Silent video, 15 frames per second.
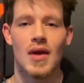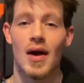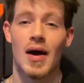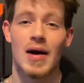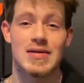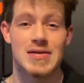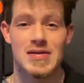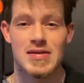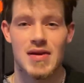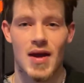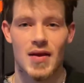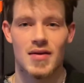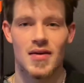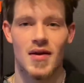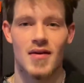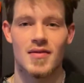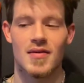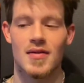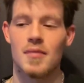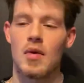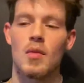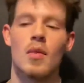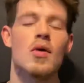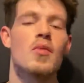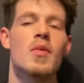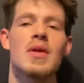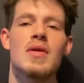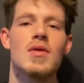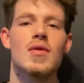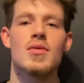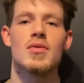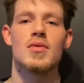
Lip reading: odds are stacked against you, but what do?